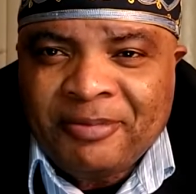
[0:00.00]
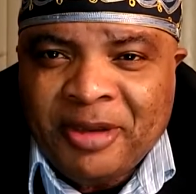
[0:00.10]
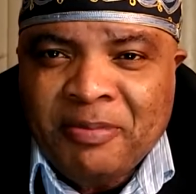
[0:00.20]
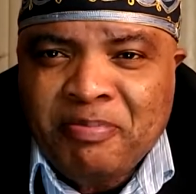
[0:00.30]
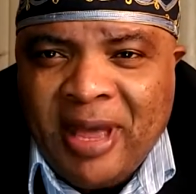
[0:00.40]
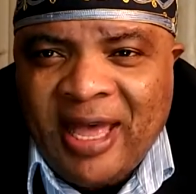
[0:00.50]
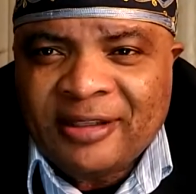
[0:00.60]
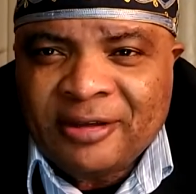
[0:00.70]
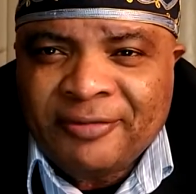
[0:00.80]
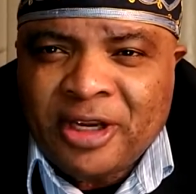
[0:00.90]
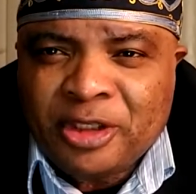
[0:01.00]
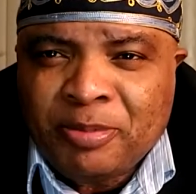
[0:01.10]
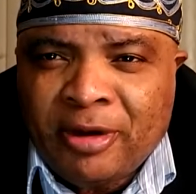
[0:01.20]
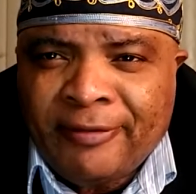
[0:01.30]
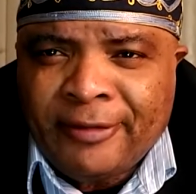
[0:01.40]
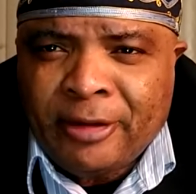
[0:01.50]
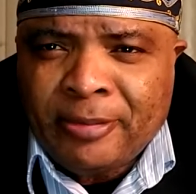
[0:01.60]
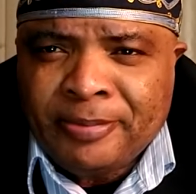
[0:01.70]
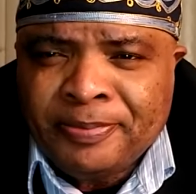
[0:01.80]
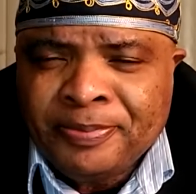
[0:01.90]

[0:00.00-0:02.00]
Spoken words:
being part of Diaspora Forum.